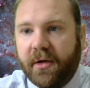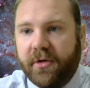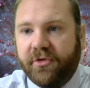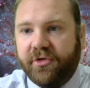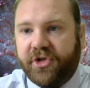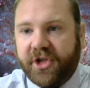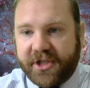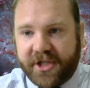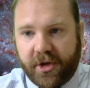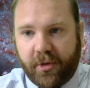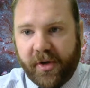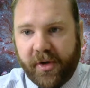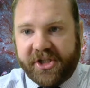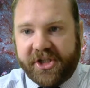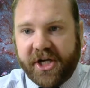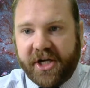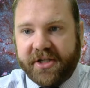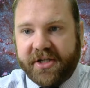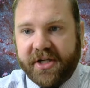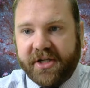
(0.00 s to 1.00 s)
Just a quick
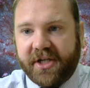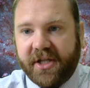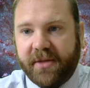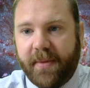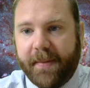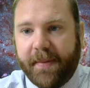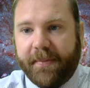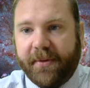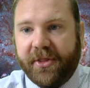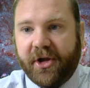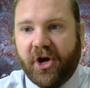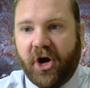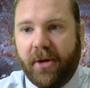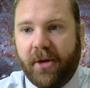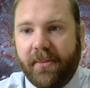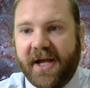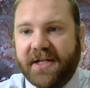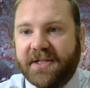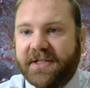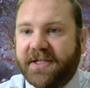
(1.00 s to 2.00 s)
shout out to the people in the
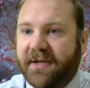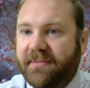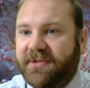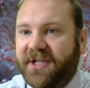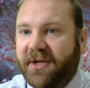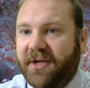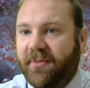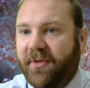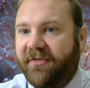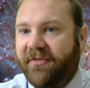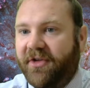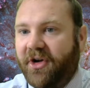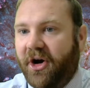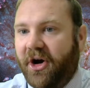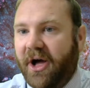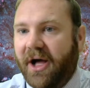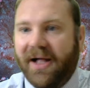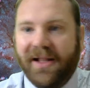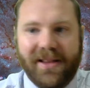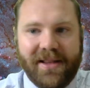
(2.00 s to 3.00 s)
comments. I'm seeing we've
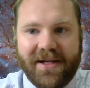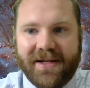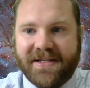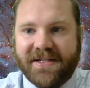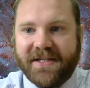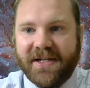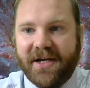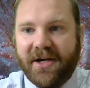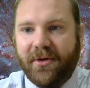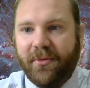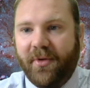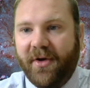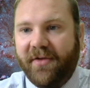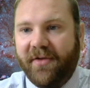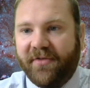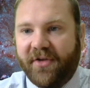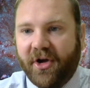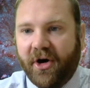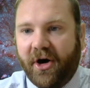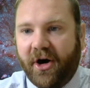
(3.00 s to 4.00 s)
got Alyssa,
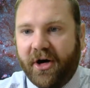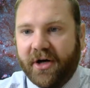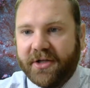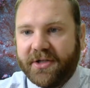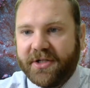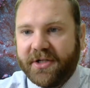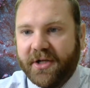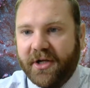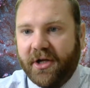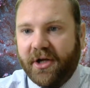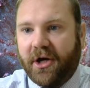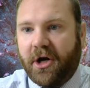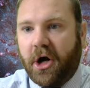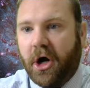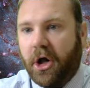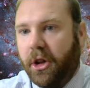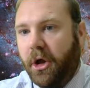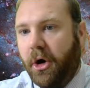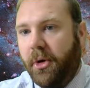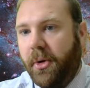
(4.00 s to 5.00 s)
we've got
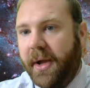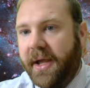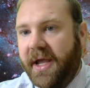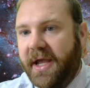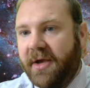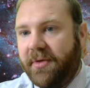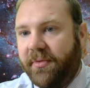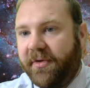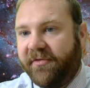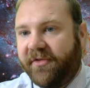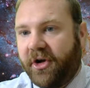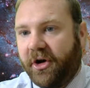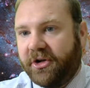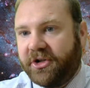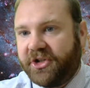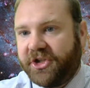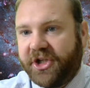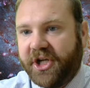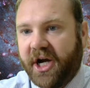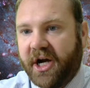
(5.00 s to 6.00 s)
Chloe, we've
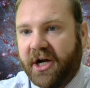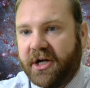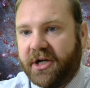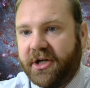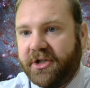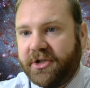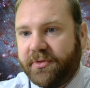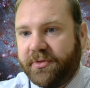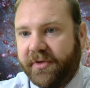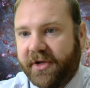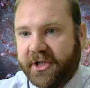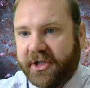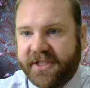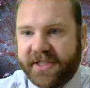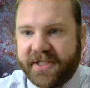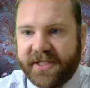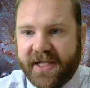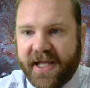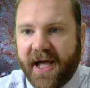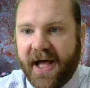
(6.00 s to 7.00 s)
got Charles, we've got
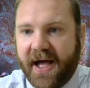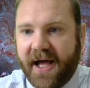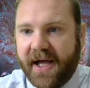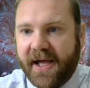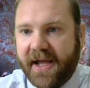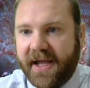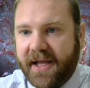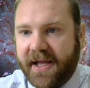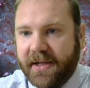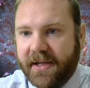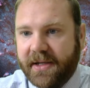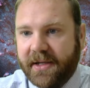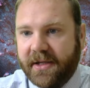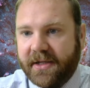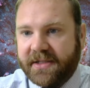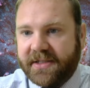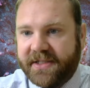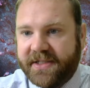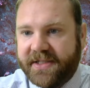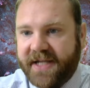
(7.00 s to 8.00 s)
Sky,
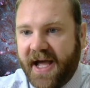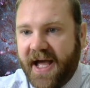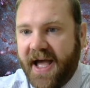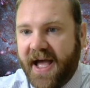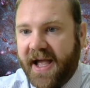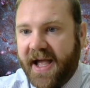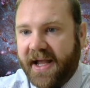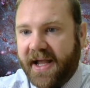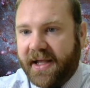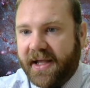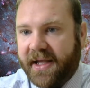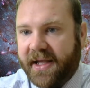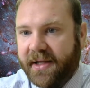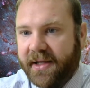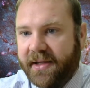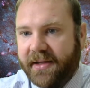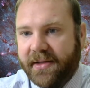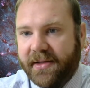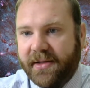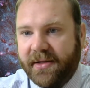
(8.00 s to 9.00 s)
Zach,
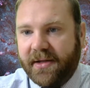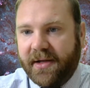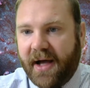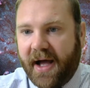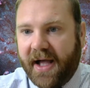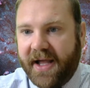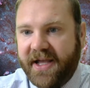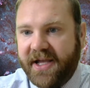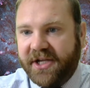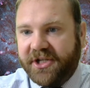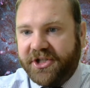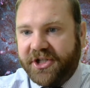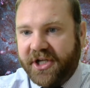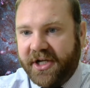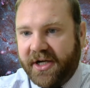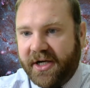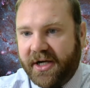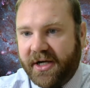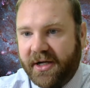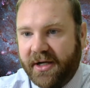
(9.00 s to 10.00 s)

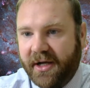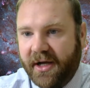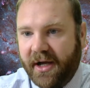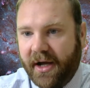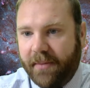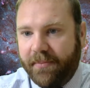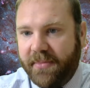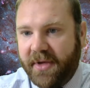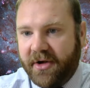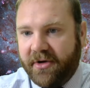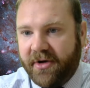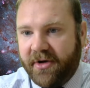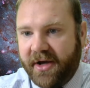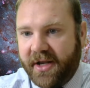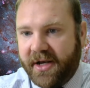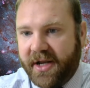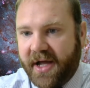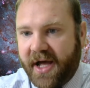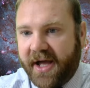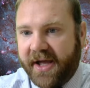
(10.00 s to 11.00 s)
Aisha, Amira
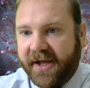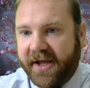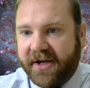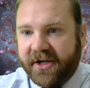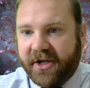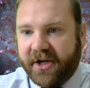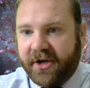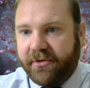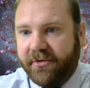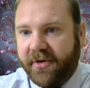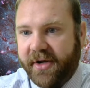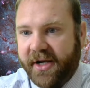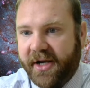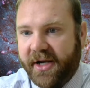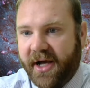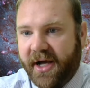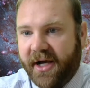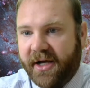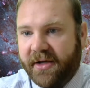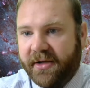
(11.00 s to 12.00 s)
and Aya,
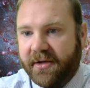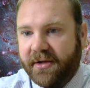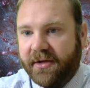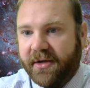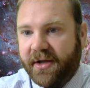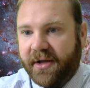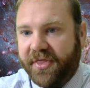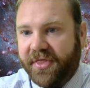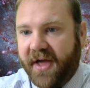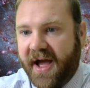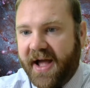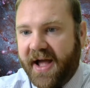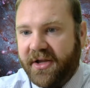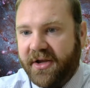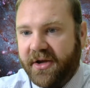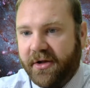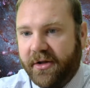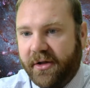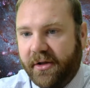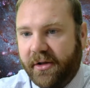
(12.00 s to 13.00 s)
Karina,
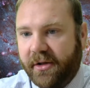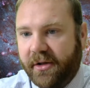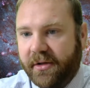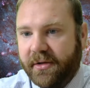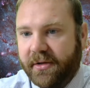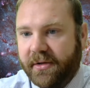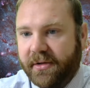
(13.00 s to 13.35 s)
Nathaniel.